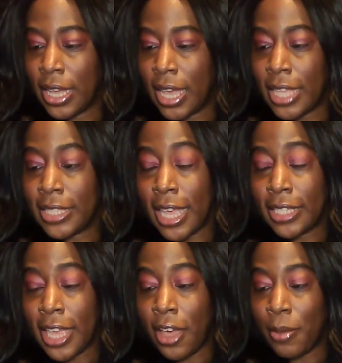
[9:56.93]
And
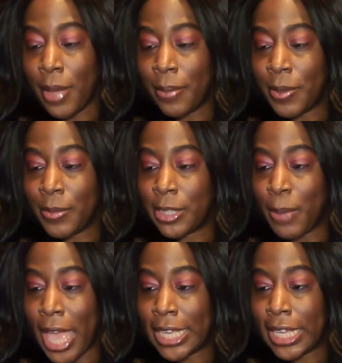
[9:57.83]
Danielle might be Miss
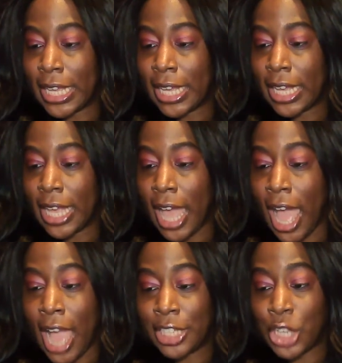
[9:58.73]
Peggy.
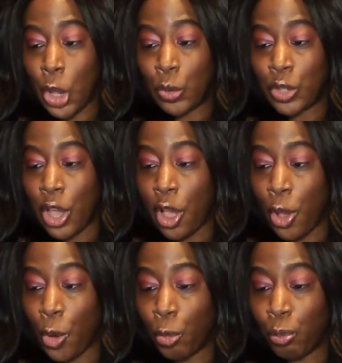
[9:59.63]
I don't
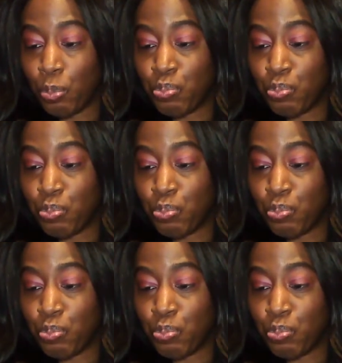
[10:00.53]
know.